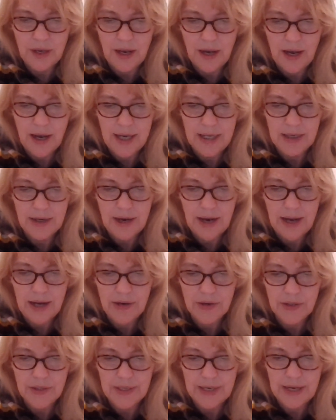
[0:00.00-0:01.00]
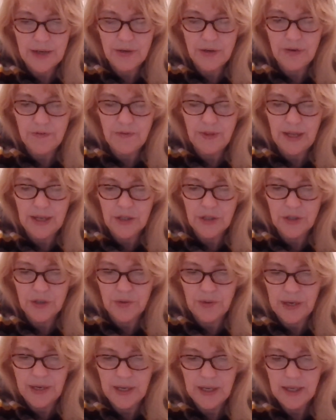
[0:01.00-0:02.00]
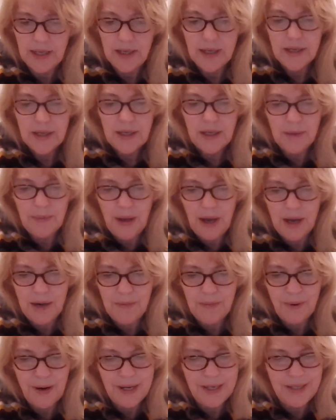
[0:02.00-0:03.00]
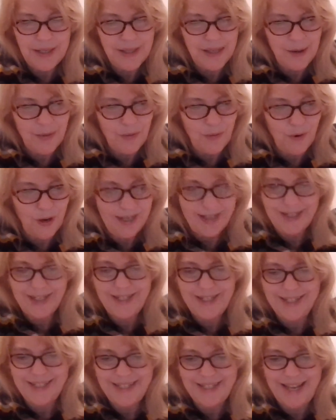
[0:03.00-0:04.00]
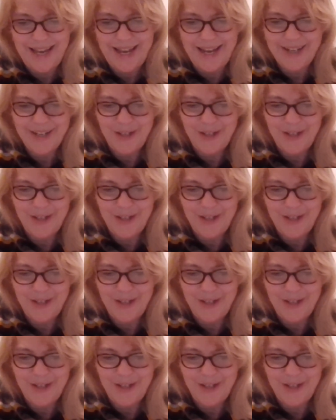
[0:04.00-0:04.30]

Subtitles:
higher standard of luxury. Come on, price them. What do you say?